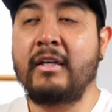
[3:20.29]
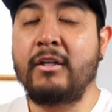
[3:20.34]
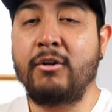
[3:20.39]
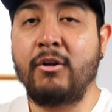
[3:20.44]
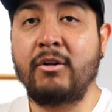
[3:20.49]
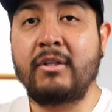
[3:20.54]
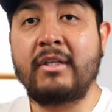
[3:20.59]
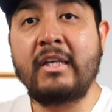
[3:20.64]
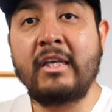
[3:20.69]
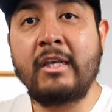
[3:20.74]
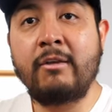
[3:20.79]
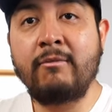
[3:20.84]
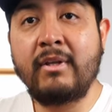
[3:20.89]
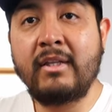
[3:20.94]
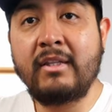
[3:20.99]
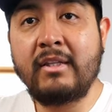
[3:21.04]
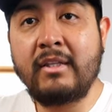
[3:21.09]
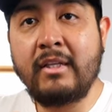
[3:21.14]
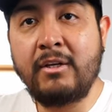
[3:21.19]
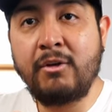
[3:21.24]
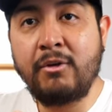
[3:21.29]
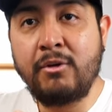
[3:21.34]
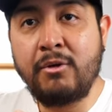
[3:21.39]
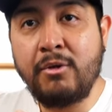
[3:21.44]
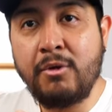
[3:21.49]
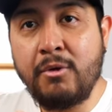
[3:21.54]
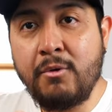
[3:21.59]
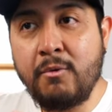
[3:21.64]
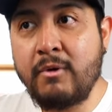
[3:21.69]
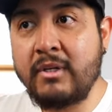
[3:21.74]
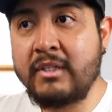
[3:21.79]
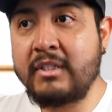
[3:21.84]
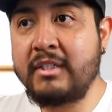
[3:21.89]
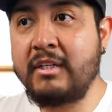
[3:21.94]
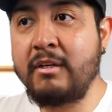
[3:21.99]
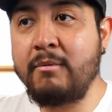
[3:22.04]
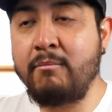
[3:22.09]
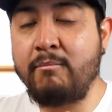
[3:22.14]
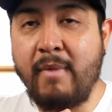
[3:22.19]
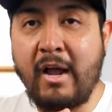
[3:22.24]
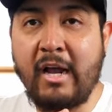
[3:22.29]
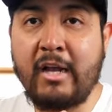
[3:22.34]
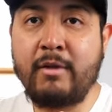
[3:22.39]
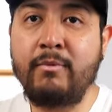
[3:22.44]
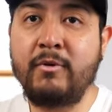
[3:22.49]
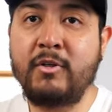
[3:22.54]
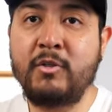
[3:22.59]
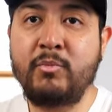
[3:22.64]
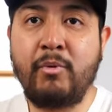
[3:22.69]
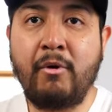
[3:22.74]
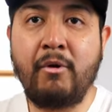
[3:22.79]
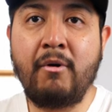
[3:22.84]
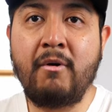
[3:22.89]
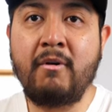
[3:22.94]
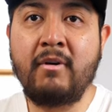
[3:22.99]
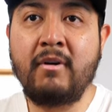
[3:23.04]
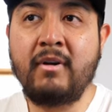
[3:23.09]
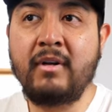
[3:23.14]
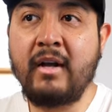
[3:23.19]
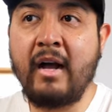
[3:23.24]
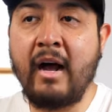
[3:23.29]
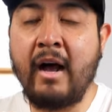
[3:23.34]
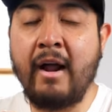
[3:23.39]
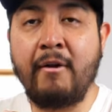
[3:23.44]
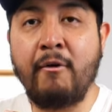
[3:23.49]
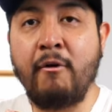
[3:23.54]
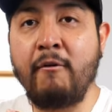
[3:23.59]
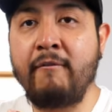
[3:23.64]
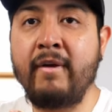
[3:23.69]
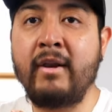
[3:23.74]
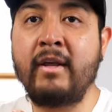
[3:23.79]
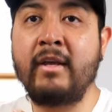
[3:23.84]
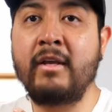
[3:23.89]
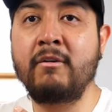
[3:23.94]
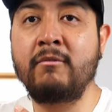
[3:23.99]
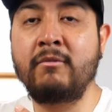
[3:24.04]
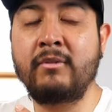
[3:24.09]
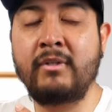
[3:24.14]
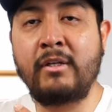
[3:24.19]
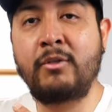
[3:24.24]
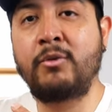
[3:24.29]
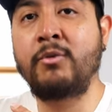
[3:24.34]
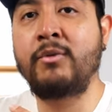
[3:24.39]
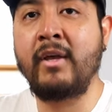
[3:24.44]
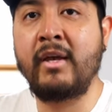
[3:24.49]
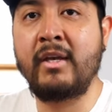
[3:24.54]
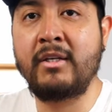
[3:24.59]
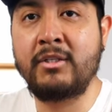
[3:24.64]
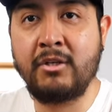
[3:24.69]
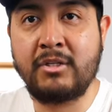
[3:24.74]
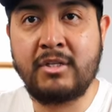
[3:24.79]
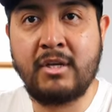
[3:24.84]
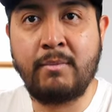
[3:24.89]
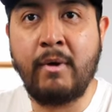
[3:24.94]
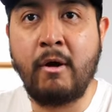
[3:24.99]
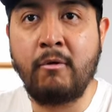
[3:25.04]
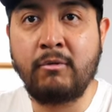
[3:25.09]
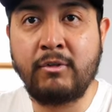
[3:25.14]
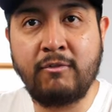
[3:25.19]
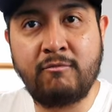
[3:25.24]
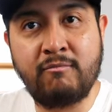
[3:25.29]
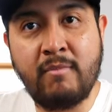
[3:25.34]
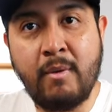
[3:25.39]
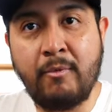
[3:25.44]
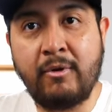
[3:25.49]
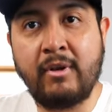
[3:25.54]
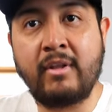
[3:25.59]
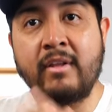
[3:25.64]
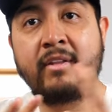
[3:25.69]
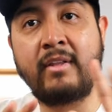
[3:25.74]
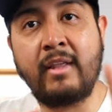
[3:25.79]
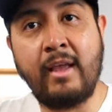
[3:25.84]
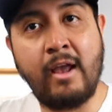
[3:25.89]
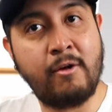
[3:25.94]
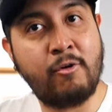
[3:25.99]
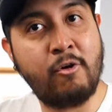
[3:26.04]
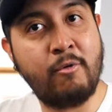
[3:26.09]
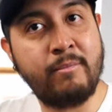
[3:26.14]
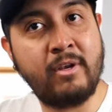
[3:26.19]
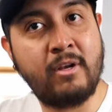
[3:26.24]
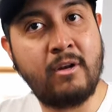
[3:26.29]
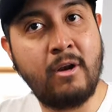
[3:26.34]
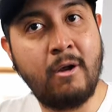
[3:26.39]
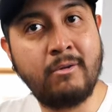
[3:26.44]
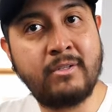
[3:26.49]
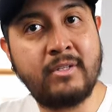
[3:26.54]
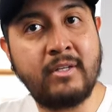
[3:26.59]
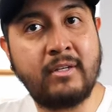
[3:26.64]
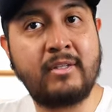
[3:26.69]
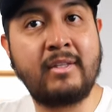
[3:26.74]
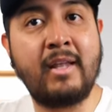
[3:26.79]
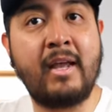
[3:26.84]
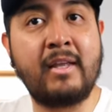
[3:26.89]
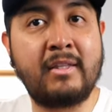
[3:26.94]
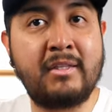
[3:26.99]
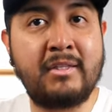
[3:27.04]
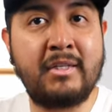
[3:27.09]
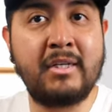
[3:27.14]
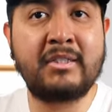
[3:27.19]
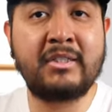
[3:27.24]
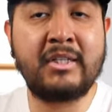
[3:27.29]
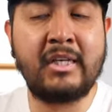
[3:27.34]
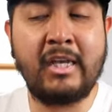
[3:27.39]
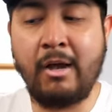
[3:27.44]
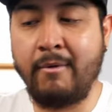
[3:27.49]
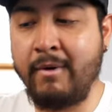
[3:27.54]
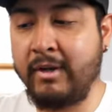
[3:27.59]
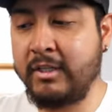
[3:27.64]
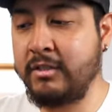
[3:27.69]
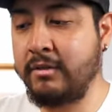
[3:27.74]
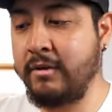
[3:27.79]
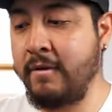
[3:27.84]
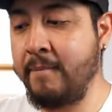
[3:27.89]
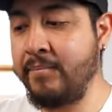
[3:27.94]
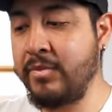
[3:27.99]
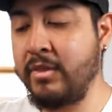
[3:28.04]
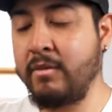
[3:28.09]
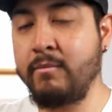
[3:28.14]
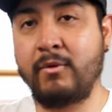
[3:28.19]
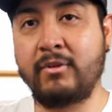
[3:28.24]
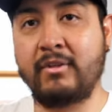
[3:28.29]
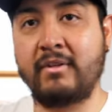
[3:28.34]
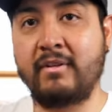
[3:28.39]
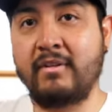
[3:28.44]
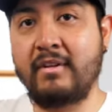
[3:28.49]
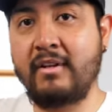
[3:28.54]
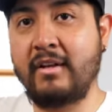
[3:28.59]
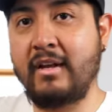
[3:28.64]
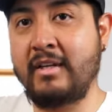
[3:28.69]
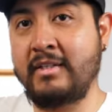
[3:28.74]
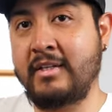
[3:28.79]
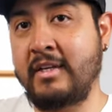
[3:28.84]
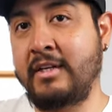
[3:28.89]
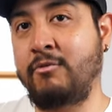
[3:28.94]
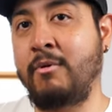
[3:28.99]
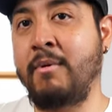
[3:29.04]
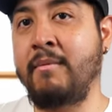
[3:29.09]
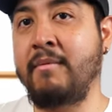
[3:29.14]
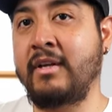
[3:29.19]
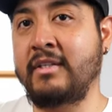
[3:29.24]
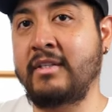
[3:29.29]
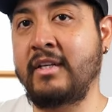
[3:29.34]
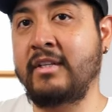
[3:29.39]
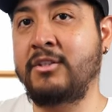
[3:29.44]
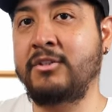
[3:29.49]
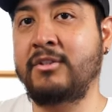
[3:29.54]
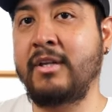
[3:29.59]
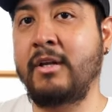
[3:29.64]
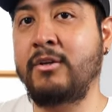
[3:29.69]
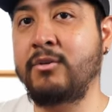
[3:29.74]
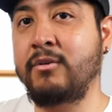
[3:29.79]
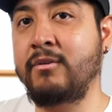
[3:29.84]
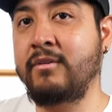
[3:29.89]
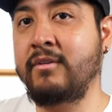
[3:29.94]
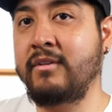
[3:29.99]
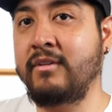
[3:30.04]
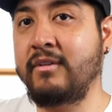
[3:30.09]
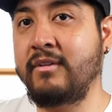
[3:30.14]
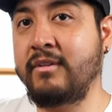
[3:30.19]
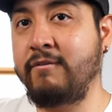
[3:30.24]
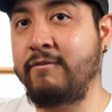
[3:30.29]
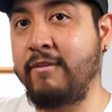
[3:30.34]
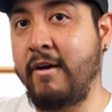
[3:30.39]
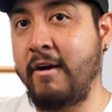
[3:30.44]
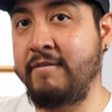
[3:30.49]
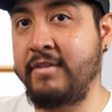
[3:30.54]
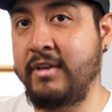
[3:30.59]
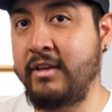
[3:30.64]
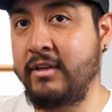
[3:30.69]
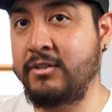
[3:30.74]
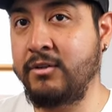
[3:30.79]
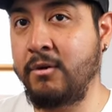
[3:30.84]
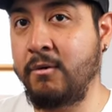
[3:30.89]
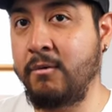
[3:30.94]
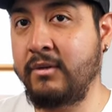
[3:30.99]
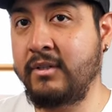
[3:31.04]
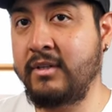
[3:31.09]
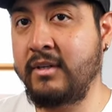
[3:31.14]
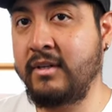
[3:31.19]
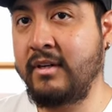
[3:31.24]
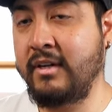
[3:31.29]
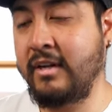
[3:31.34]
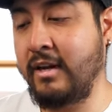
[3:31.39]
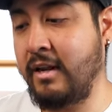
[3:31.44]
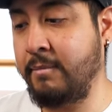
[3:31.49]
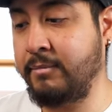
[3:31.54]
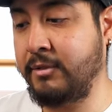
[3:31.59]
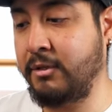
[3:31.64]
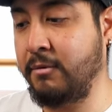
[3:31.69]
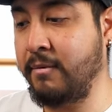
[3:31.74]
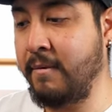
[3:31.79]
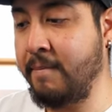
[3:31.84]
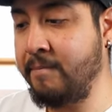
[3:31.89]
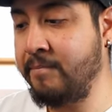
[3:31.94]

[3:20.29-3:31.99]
Not even the newest MacBooks Pro are offering until today such amount of memory. They are coming closer, 96 gigabytes. But as I just tell you, 5 years old laptop.